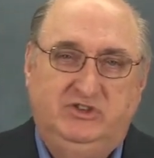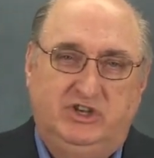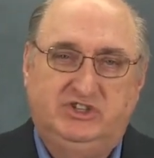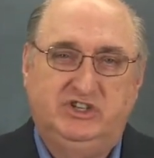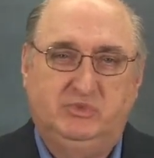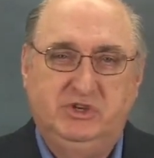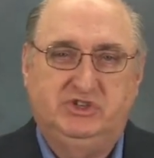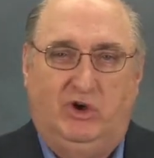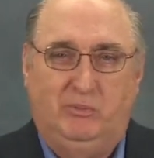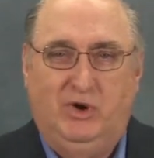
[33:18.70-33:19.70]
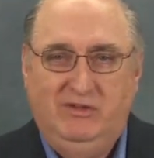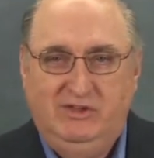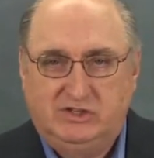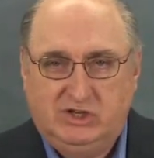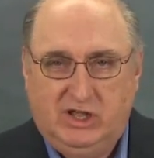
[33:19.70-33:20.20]
Just as we saw
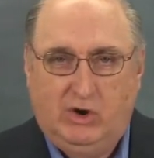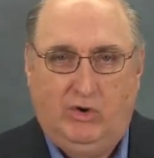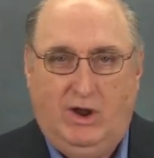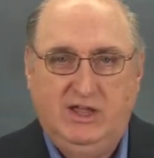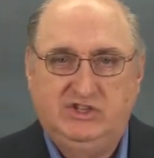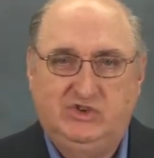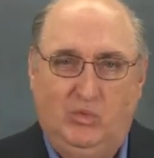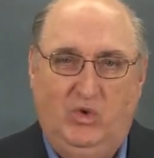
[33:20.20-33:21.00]
previously, Christ